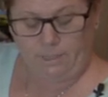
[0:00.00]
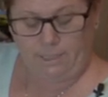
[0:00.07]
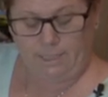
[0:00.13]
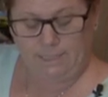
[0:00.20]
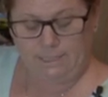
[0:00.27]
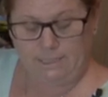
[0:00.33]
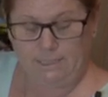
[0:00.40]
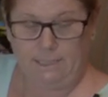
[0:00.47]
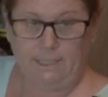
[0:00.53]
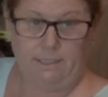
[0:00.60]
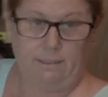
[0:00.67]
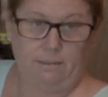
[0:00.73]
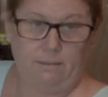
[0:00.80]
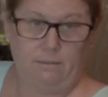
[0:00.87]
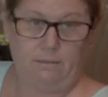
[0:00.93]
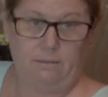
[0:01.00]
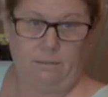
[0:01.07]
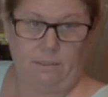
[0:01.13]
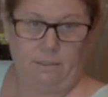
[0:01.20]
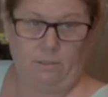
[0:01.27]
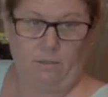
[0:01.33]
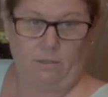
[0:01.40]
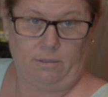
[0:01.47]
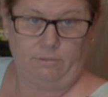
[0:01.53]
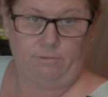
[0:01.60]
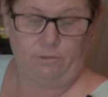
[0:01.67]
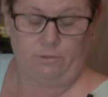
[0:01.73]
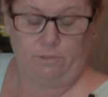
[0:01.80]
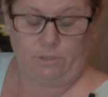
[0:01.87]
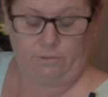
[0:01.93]
that's needed on all
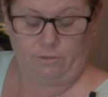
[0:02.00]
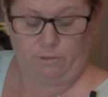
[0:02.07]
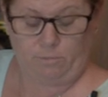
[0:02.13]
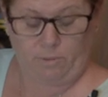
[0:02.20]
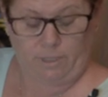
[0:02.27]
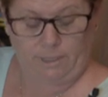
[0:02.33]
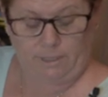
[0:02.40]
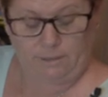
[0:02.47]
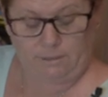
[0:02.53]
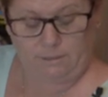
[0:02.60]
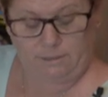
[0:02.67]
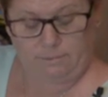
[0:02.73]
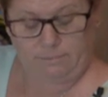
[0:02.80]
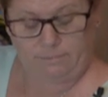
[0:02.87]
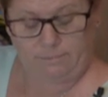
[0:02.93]
food service products.